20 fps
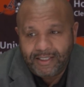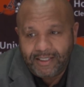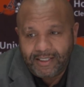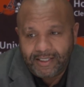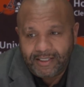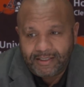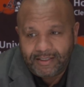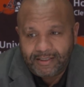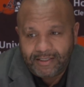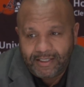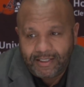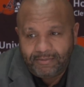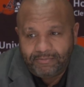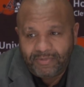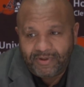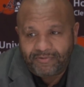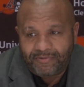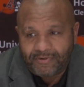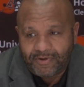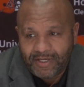
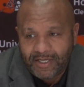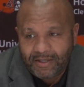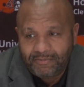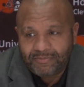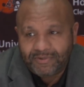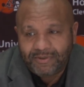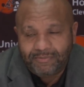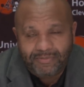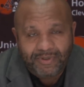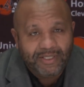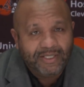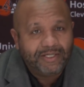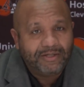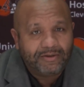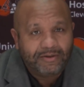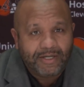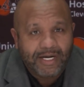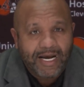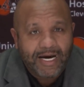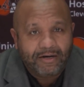But for him to be
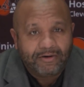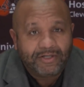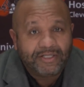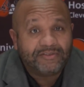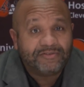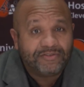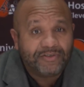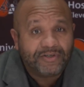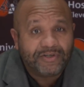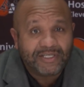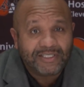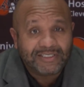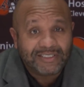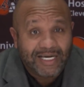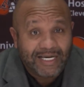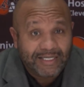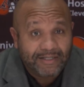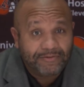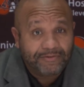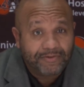here now is very
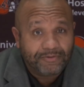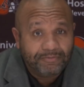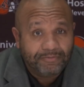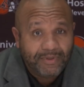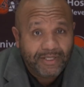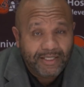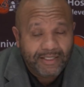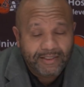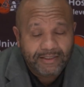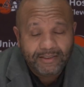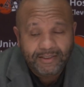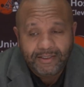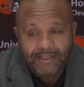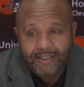exciting for me